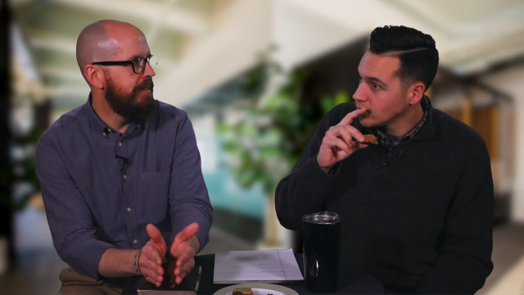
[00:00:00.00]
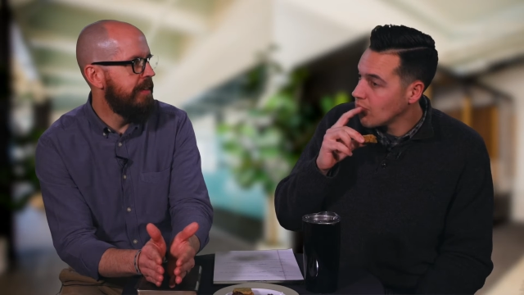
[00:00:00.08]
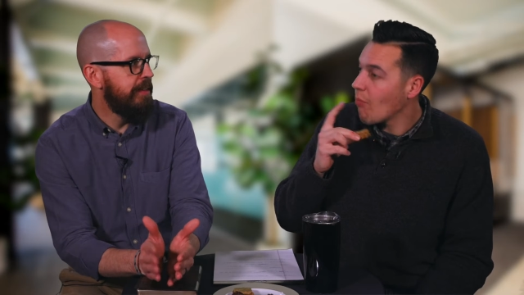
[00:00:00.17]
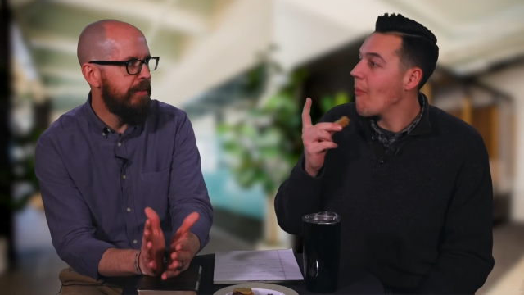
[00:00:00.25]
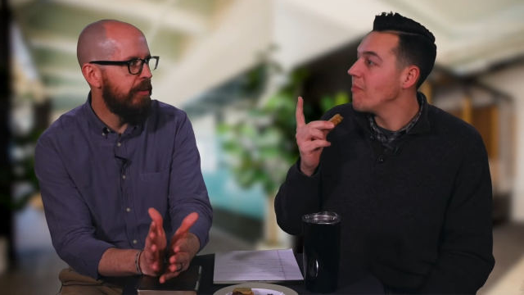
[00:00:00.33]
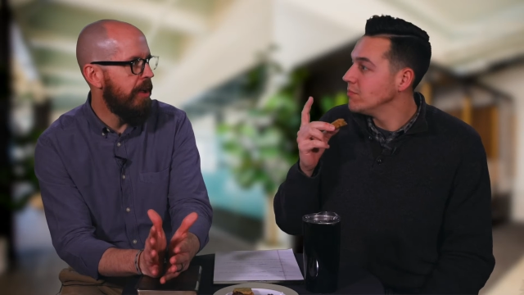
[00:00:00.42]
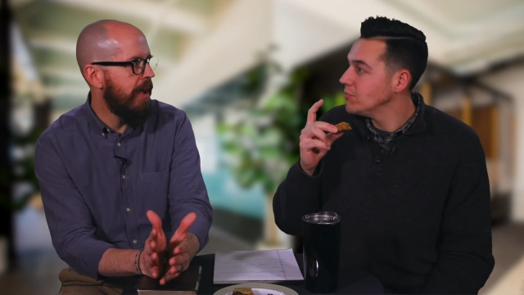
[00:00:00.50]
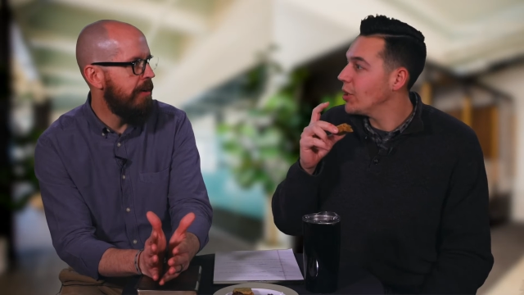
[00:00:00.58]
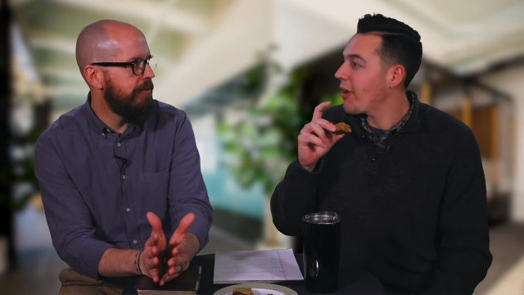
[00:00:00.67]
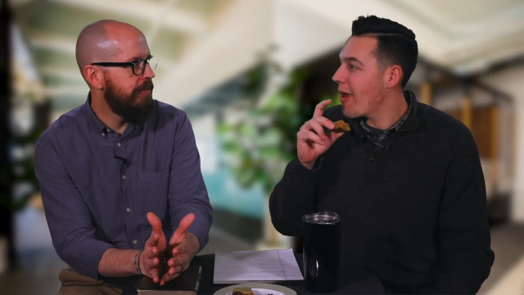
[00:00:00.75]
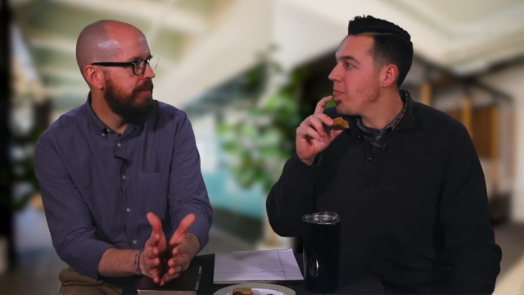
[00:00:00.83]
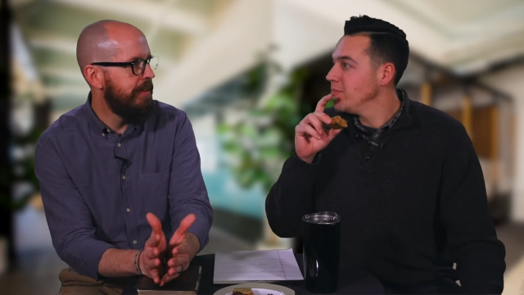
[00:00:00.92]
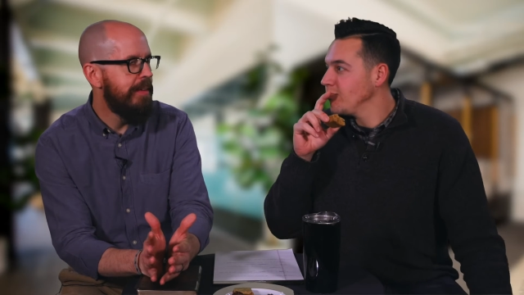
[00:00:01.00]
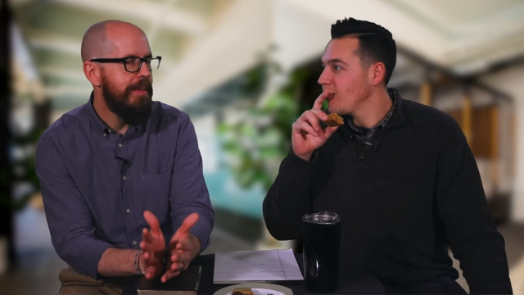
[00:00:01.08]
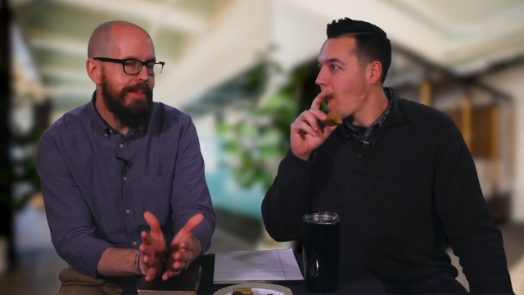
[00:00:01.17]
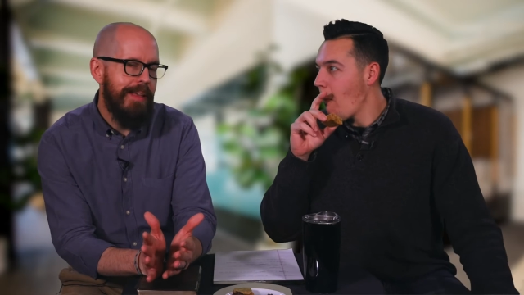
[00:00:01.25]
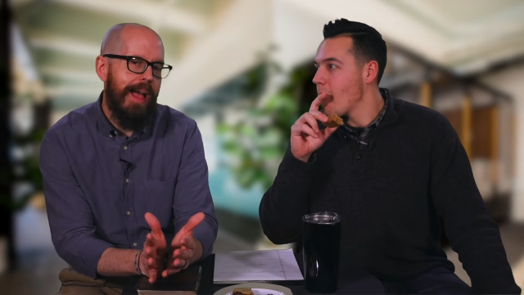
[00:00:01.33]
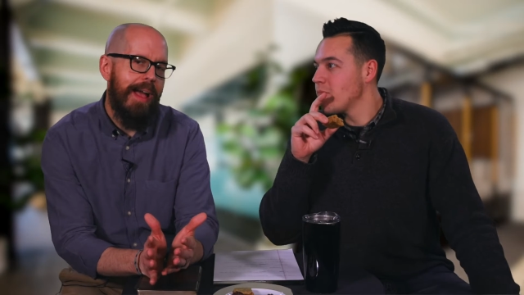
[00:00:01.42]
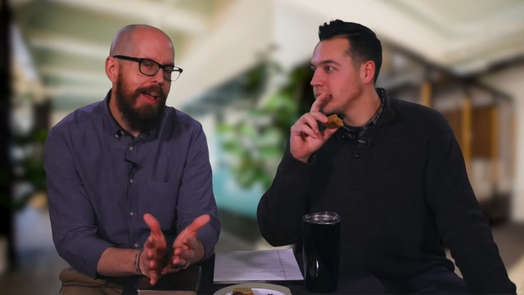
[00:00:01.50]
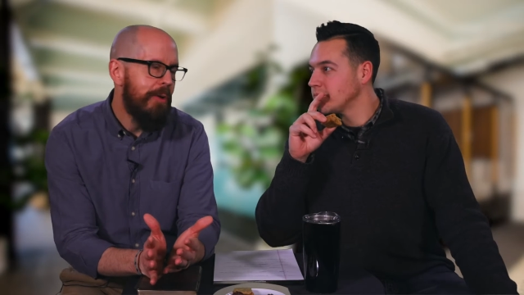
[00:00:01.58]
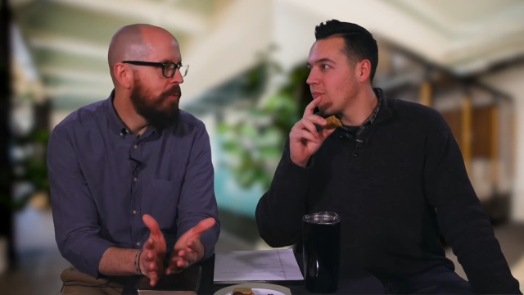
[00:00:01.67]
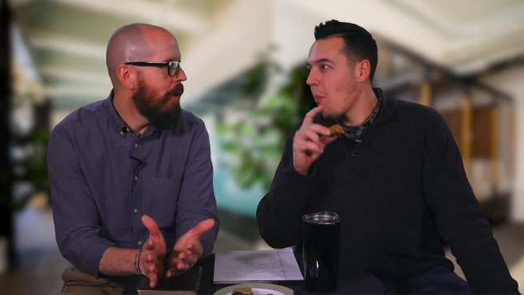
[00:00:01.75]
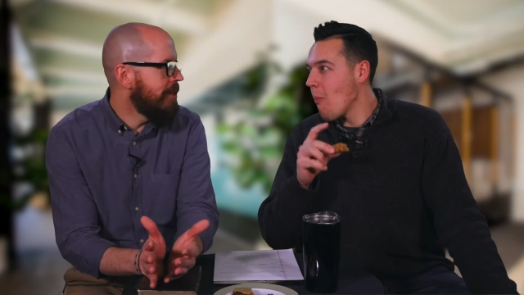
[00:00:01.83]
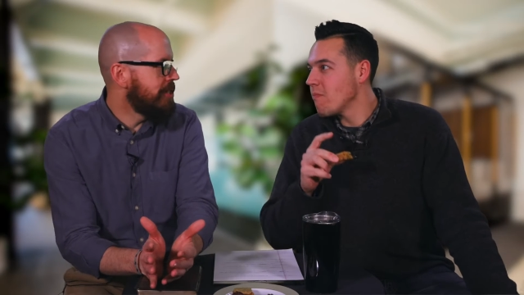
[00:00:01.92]
Speaker 1: You ever heard of Alf? Okay. Yeah.
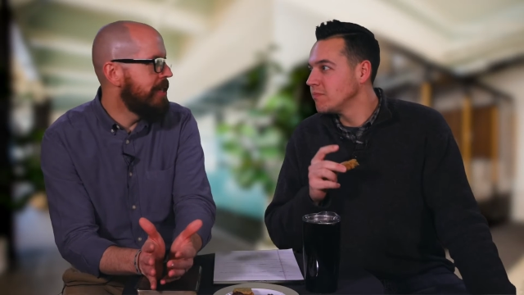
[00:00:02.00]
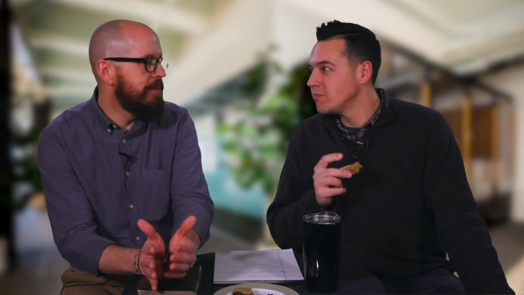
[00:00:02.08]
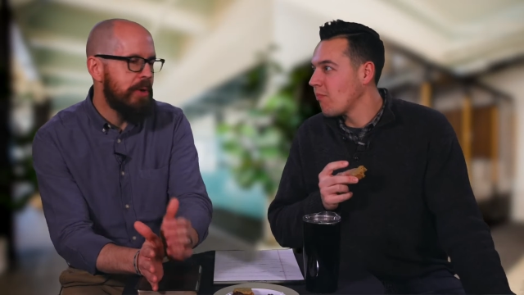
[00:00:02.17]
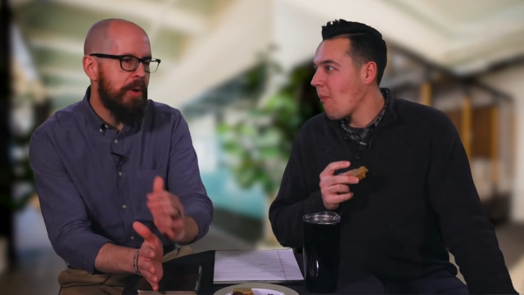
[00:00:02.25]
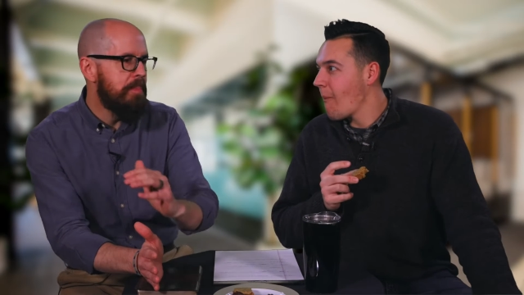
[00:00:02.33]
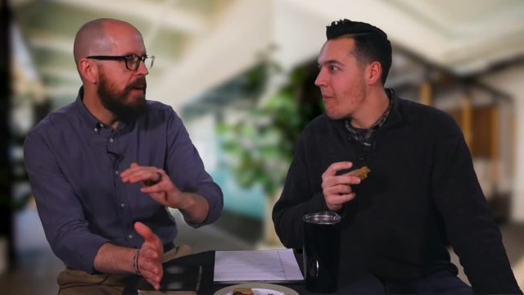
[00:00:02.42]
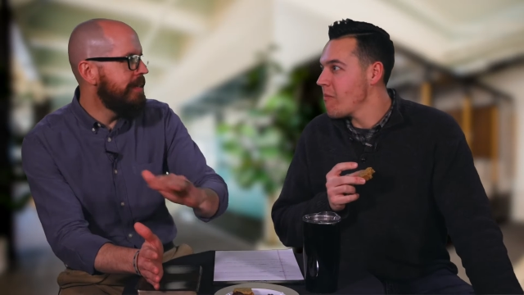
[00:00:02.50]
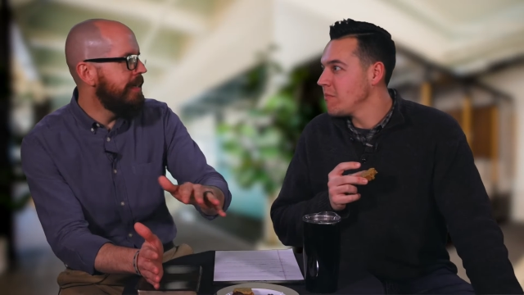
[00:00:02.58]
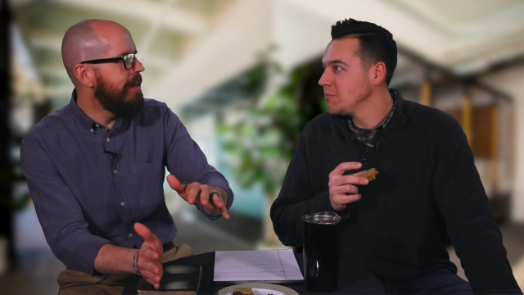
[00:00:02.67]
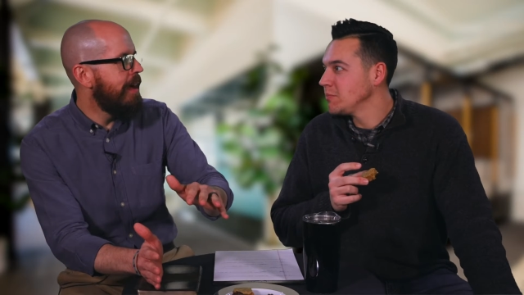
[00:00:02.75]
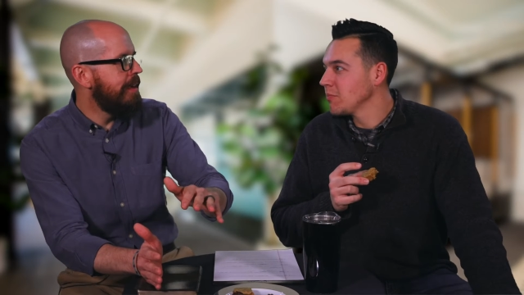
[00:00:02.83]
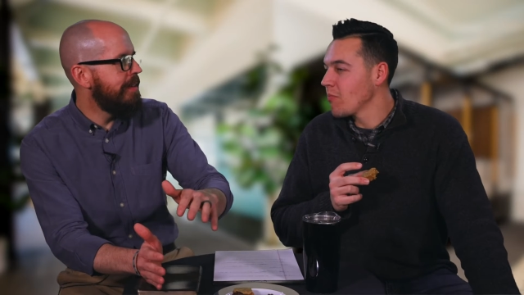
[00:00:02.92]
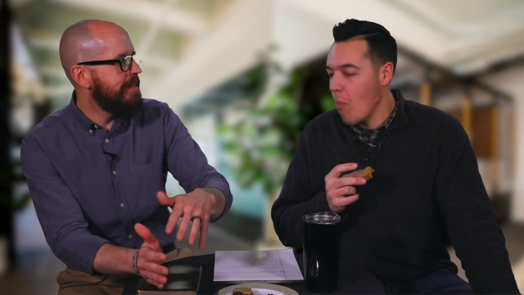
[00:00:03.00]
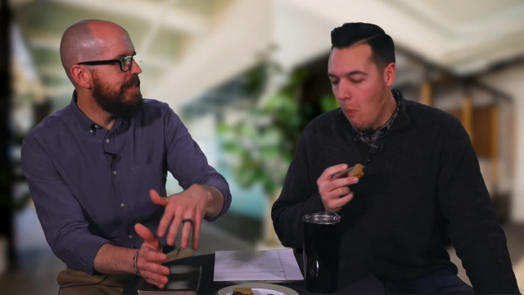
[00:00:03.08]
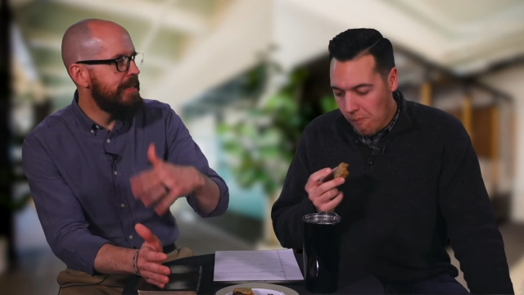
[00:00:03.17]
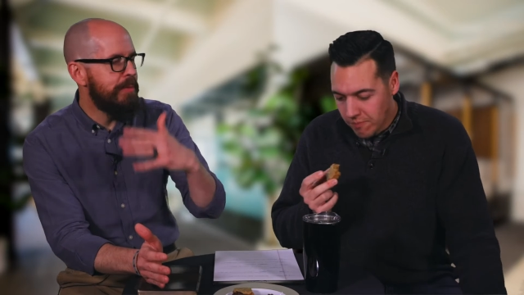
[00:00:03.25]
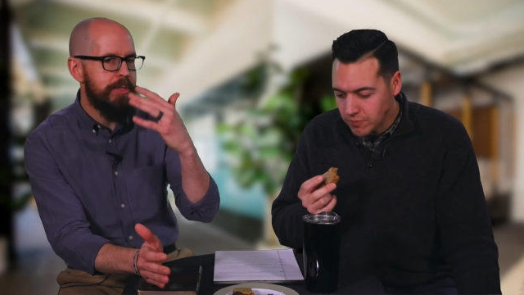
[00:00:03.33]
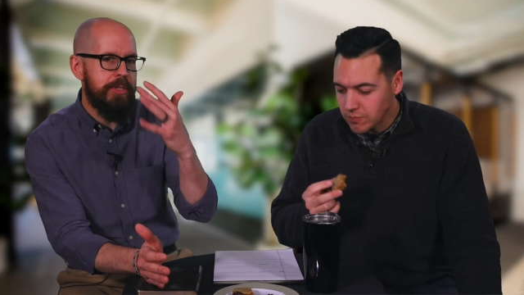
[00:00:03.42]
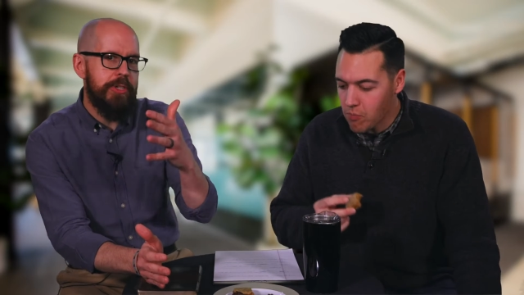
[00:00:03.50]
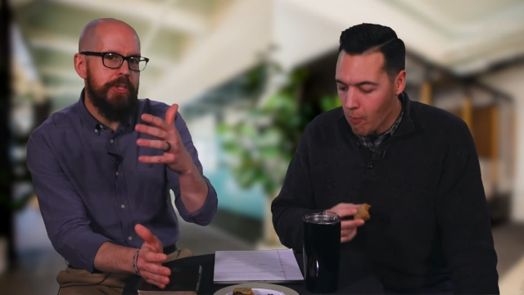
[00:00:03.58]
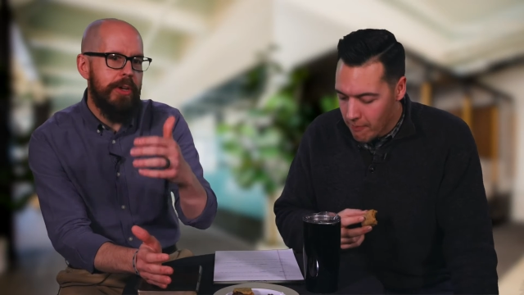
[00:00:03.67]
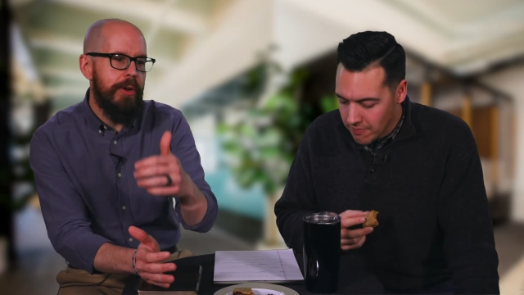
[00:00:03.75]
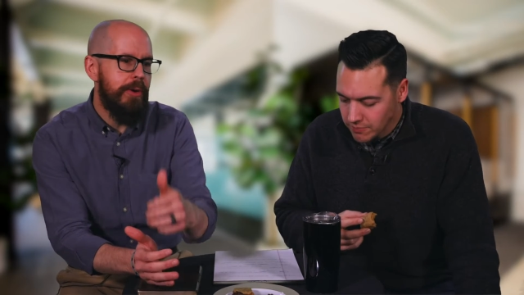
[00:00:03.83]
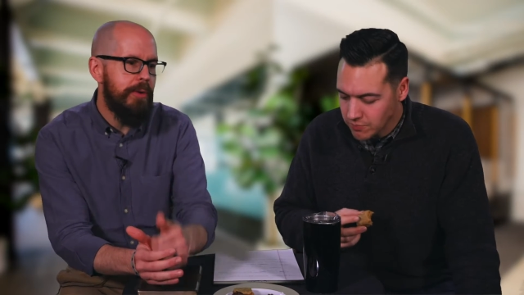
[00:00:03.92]
Watched it. It was on Monday nights. It was a
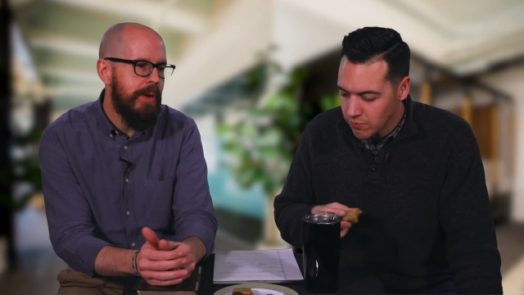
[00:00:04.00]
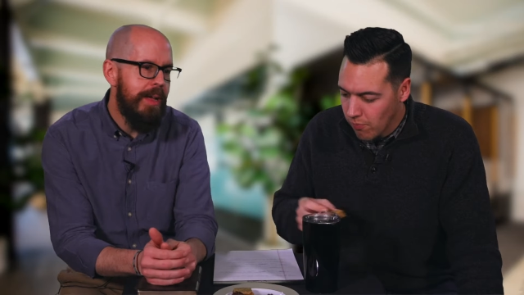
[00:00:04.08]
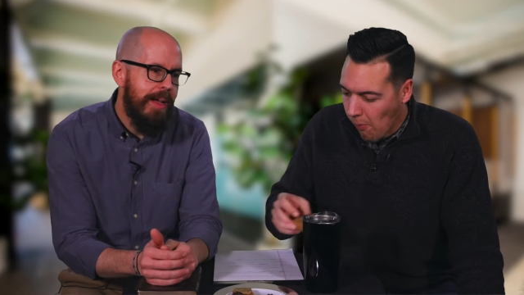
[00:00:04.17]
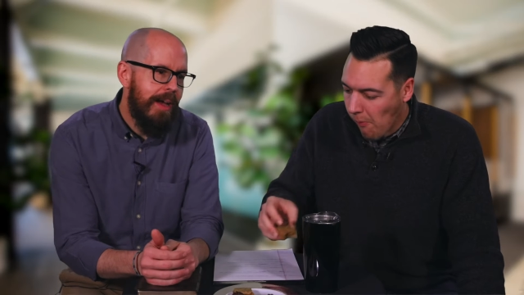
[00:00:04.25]
show.